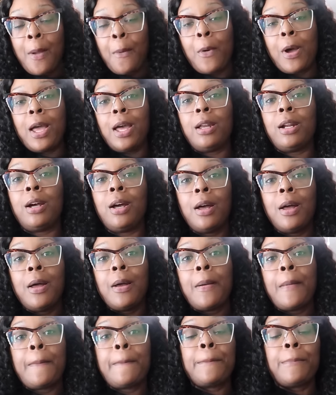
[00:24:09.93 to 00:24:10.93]
Wait, hold on.
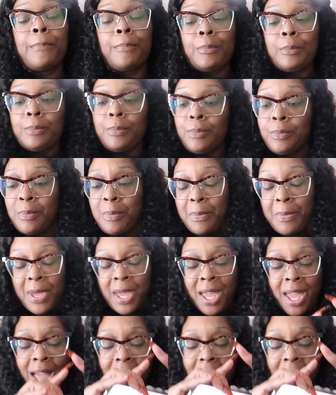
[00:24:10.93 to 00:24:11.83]
Bae,